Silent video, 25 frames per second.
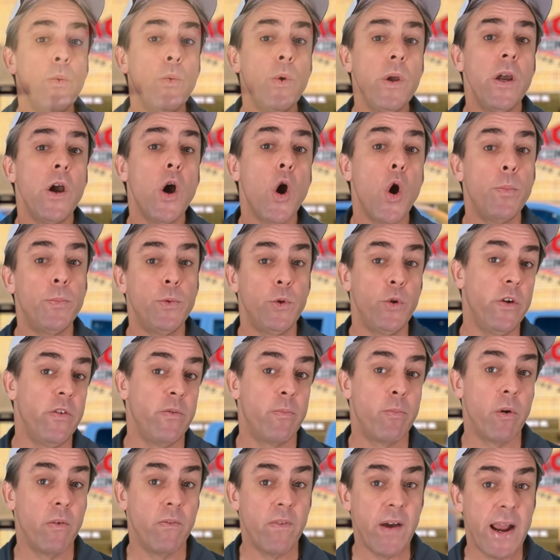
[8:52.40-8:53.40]
We hope to
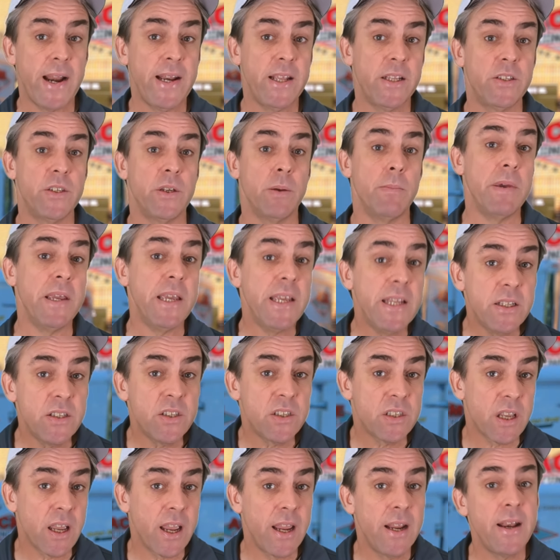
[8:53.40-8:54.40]
have provided some
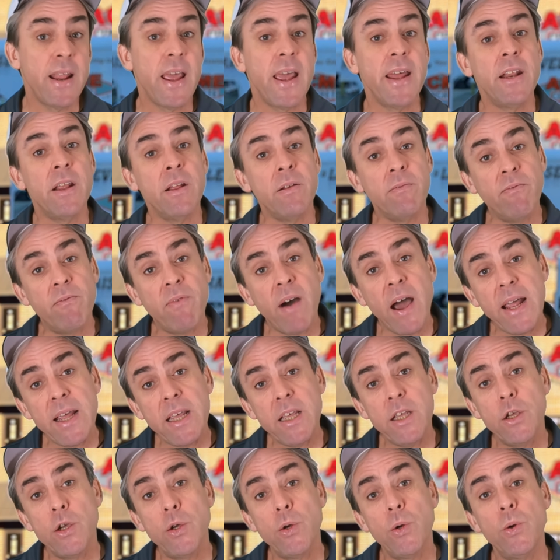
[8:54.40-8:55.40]
insight and
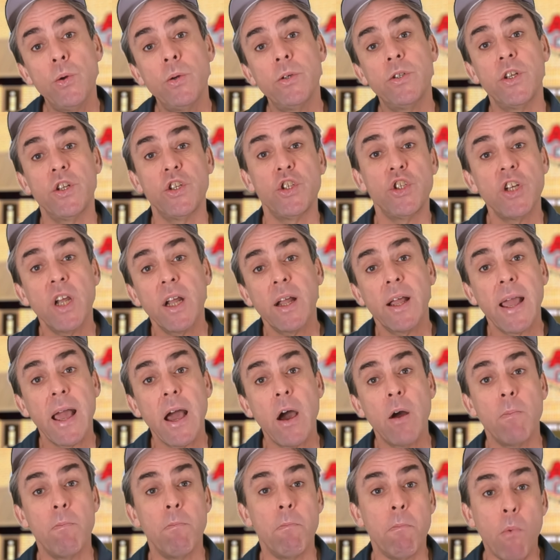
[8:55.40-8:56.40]
invite you to check
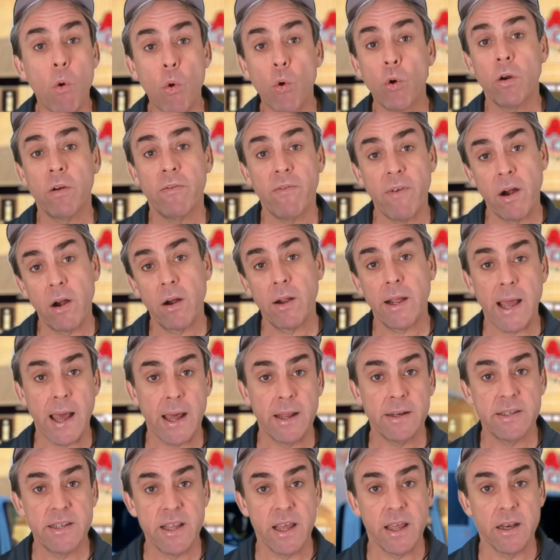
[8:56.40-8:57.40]
out more of our
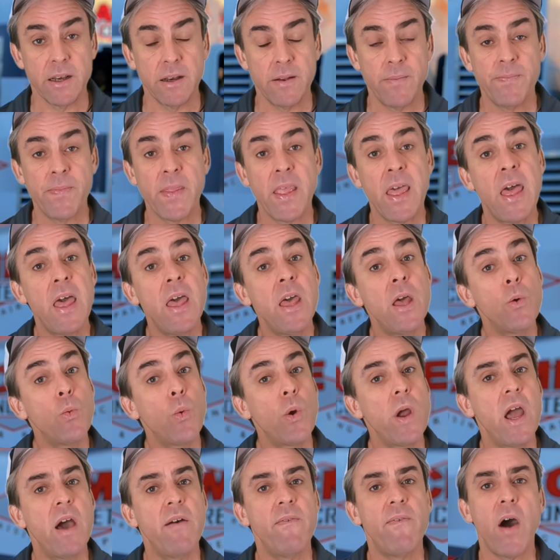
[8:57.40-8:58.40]
content.
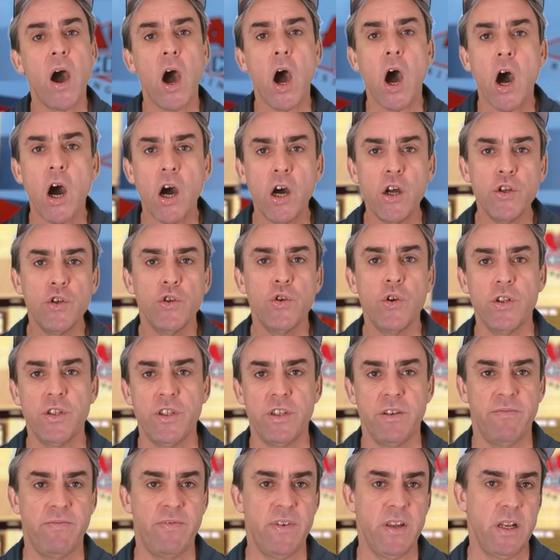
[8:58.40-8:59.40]
We have
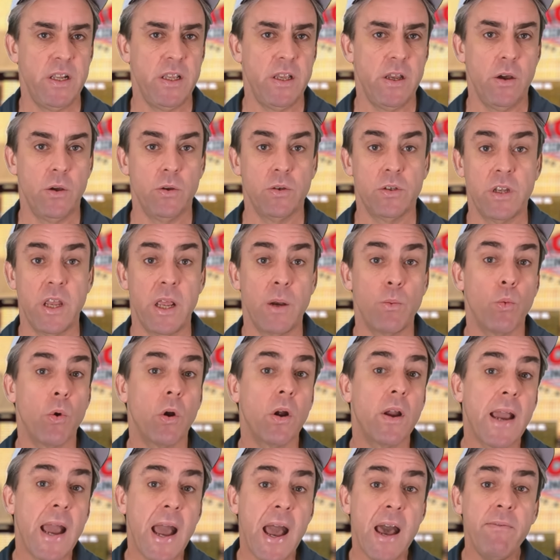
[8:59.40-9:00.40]
hundreds of videos, and
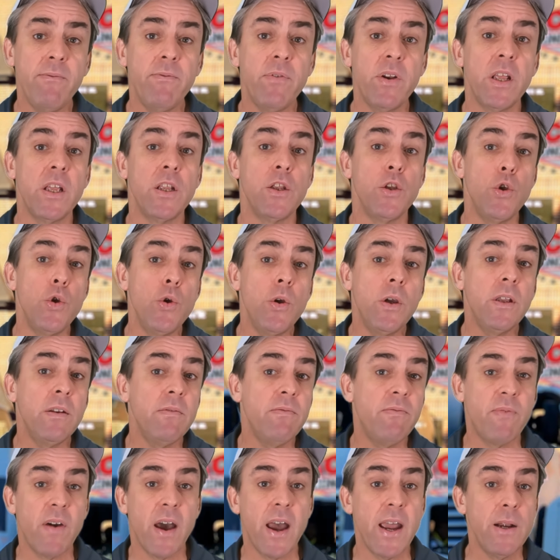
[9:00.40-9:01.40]
we're confident you
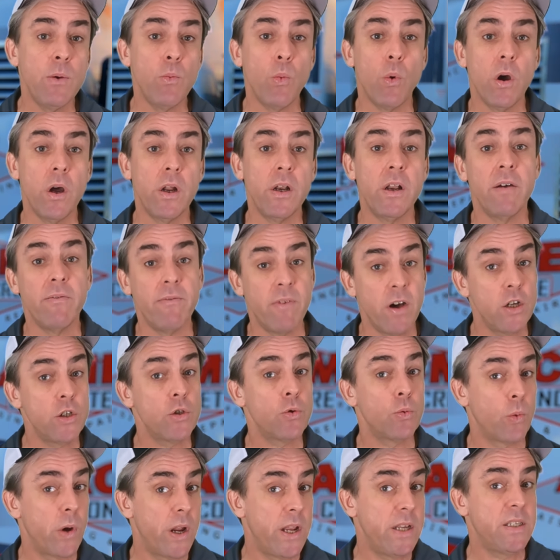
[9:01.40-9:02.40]
can find one of
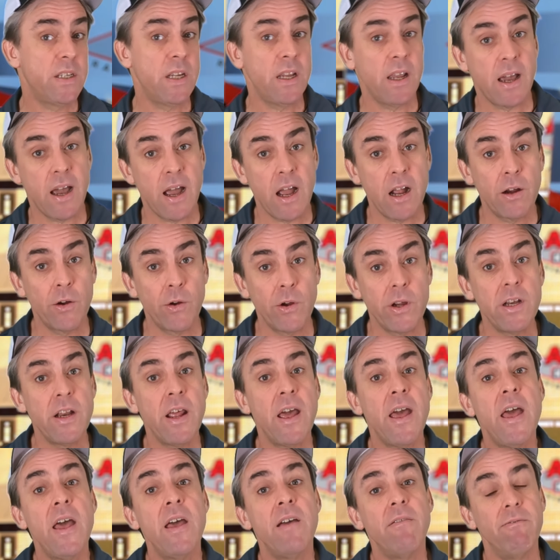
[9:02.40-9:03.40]
us raising concrete
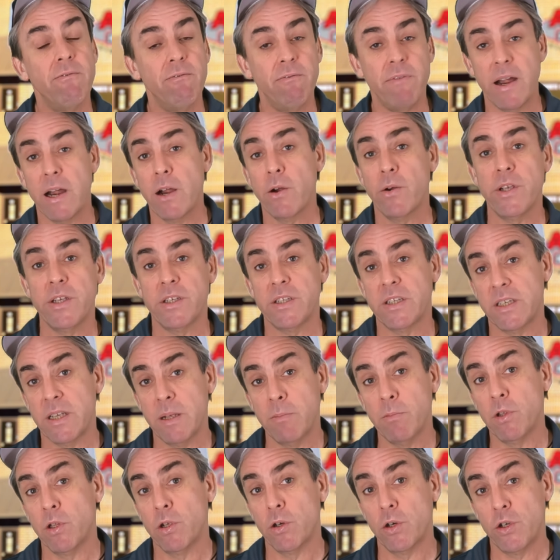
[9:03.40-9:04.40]
very
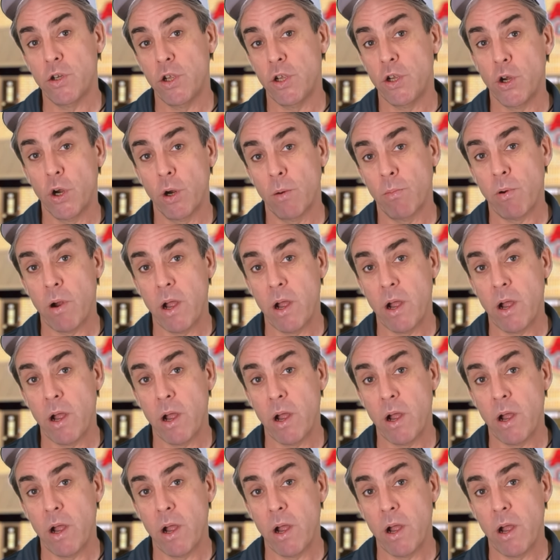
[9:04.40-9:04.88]
similar to your